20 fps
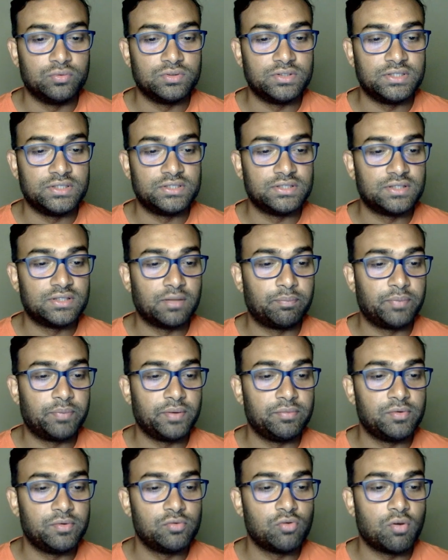This is the
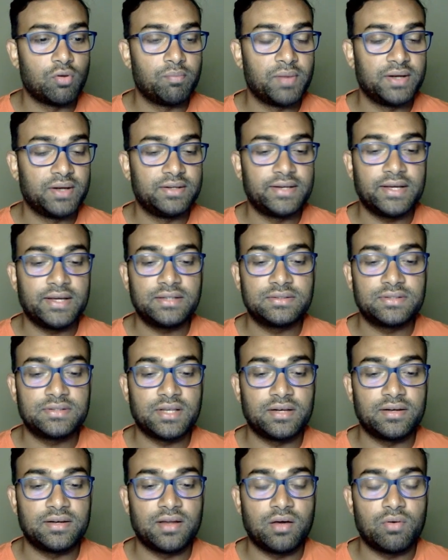preview of my text,
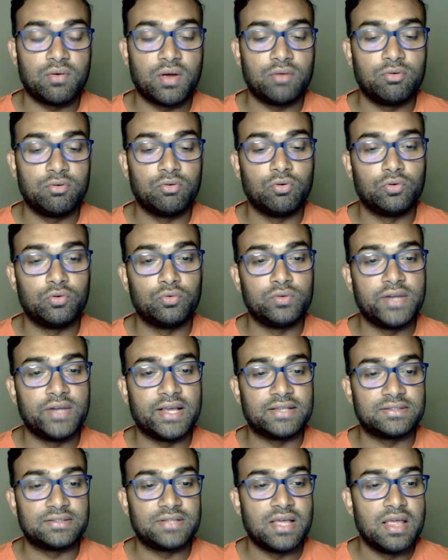and now I will go to
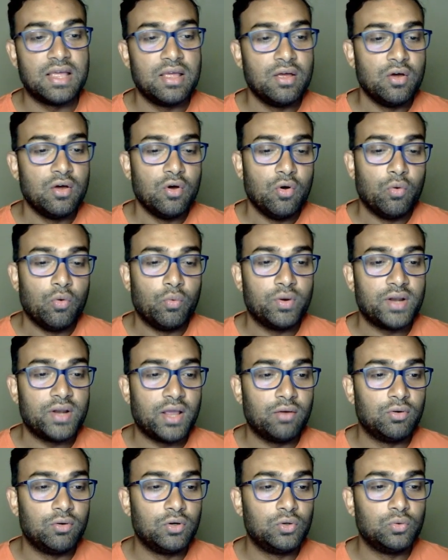next. When
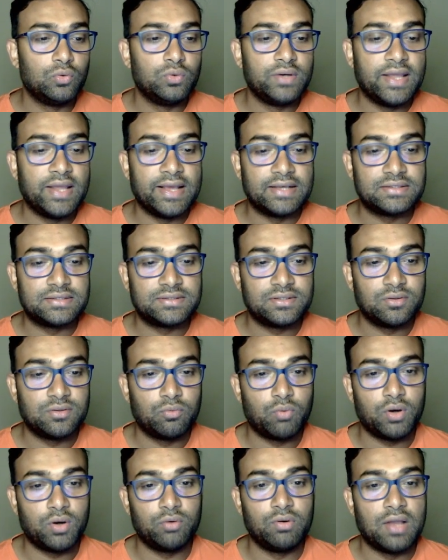I will do next,
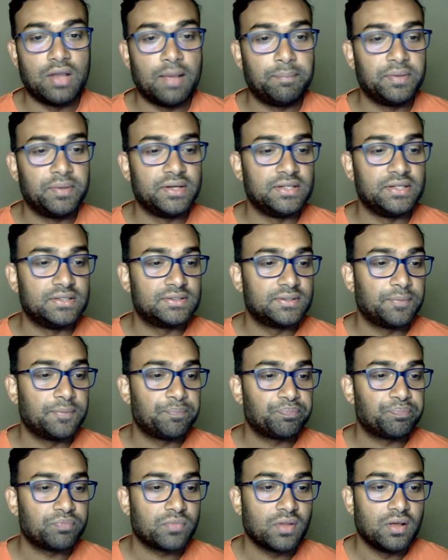what will happen is,
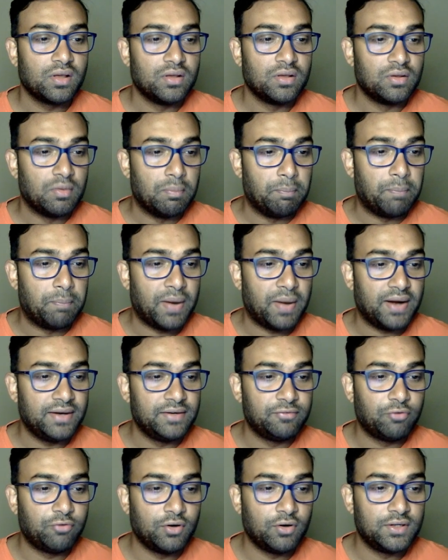by
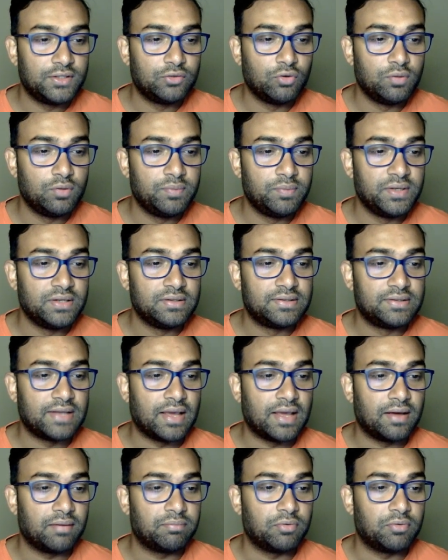default it will be in
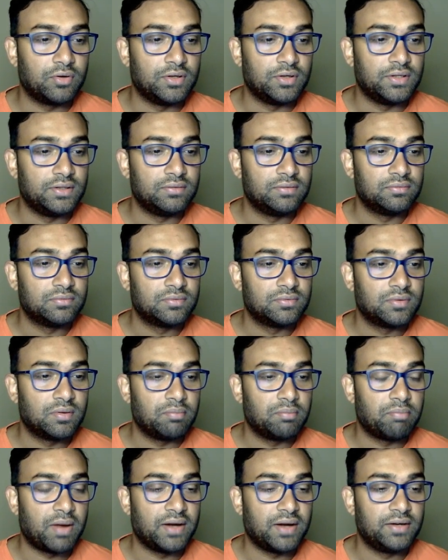tab only.
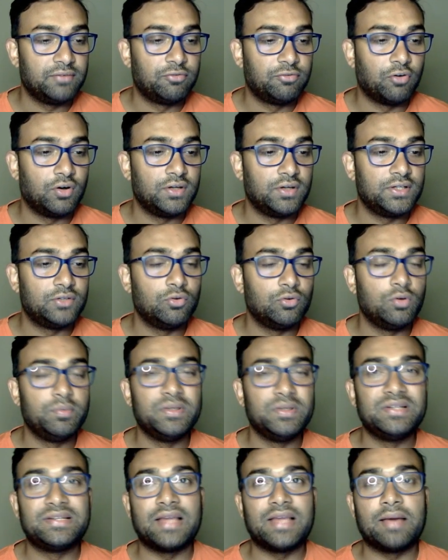By default it will
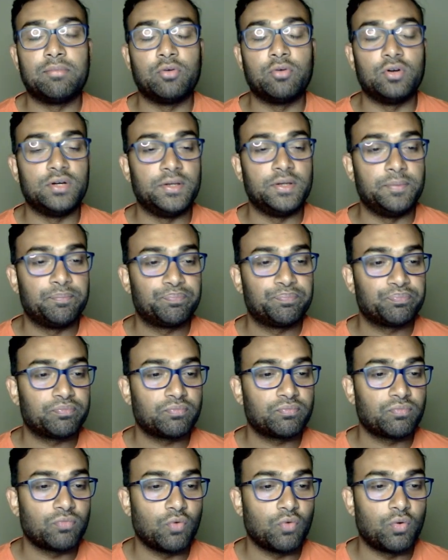be in tab only.
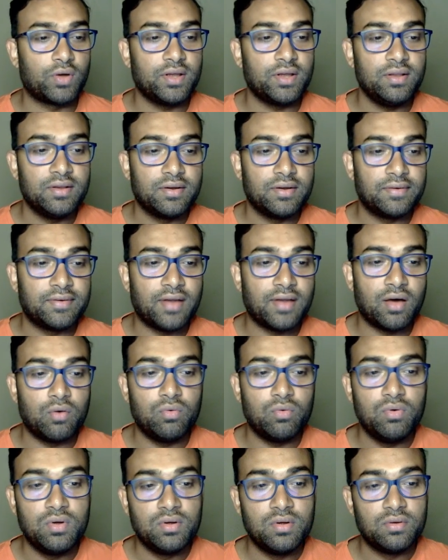Okay, now